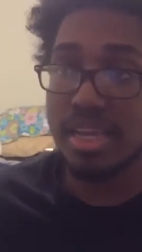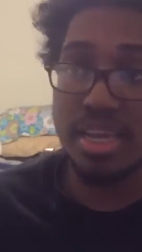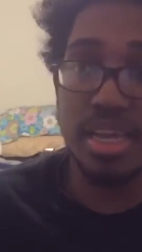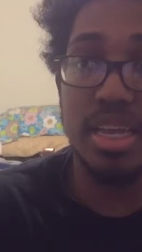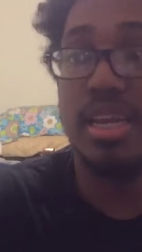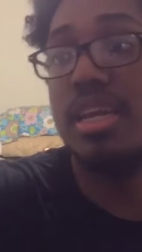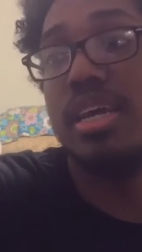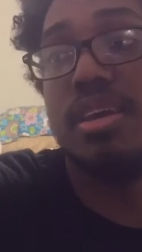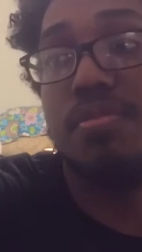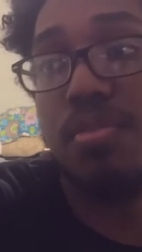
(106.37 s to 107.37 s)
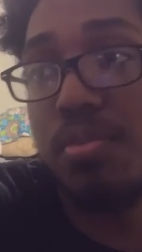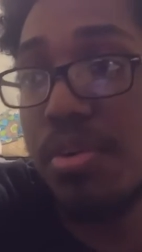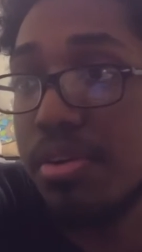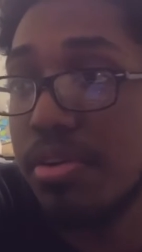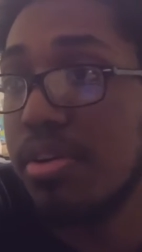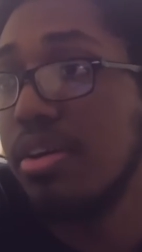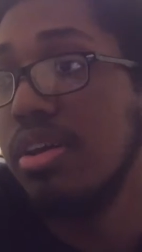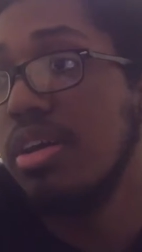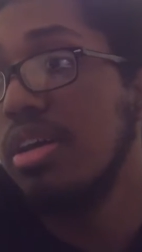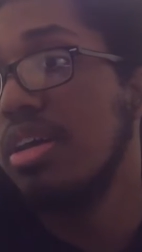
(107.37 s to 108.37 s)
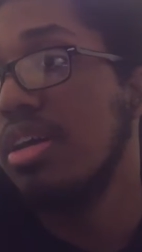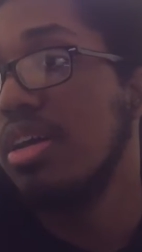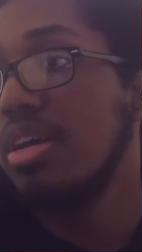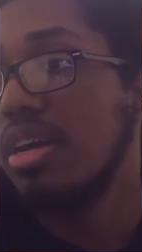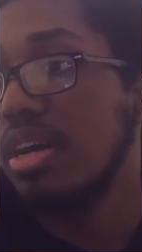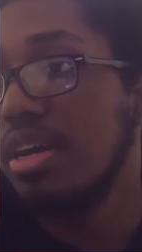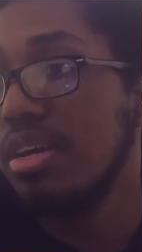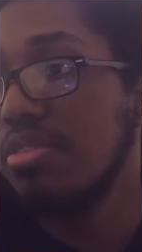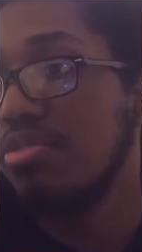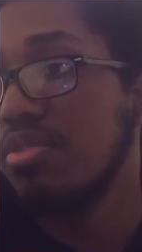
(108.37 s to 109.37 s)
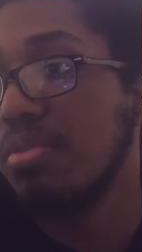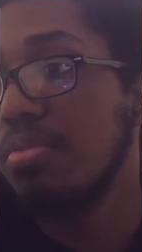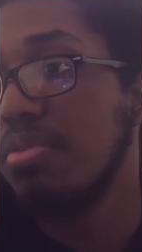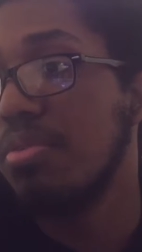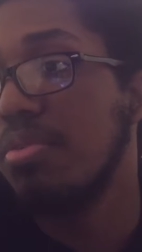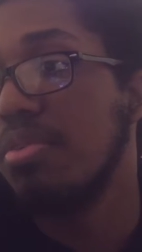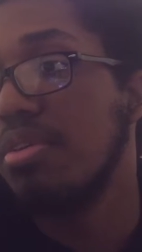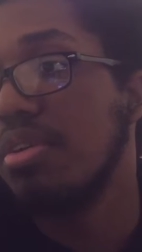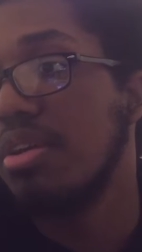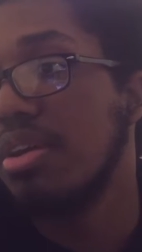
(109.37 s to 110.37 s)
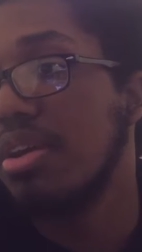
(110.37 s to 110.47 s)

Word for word: let get it, nigga, for real. Alright, screen record.